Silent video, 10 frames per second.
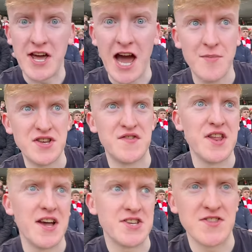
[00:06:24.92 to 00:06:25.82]
Atmosphere
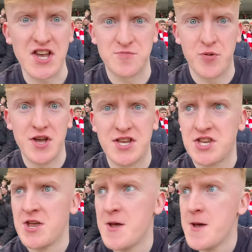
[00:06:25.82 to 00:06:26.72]
it is in this place.
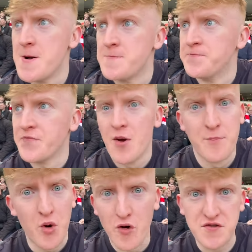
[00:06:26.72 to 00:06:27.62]

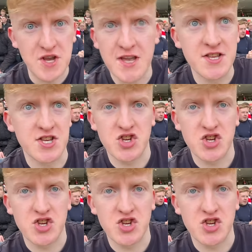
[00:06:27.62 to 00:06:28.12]
Both sides